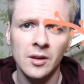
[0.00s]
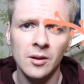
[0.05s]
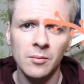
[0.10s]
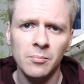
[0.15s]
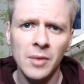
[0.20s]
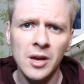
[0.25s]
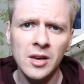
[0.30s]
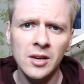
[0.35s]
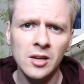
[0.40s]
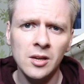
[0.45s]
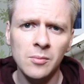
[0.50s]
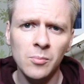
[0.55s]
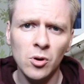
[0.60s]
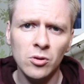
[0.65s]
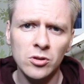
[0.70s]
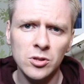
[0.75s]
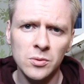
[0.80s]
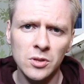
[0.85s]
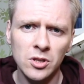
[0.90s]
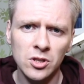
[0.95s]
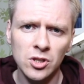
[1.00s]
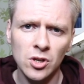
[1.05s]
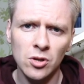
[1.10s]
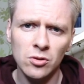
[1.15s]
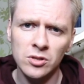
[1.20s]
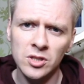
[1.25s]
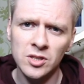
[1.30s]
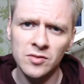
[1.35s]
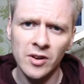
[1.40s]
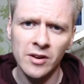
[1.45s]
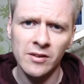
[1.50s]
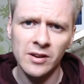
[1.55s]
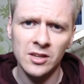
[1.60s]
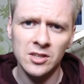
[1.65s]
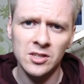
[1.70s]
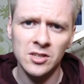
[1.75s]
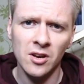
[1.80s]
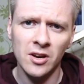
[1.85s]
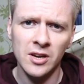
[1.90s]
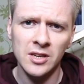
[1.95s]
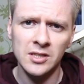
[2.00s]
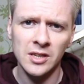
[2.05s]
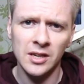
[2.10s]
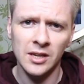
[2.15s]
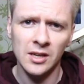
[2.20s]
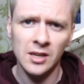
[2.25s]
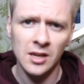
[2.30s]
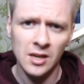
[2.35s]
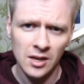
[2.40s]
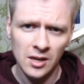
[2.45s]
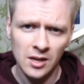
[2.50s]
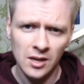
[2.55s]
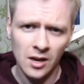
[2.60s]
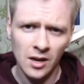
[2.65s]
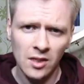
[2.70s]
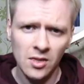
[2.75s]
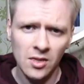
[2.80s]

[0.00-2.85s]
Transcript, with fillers: Making books with the children is very exciting and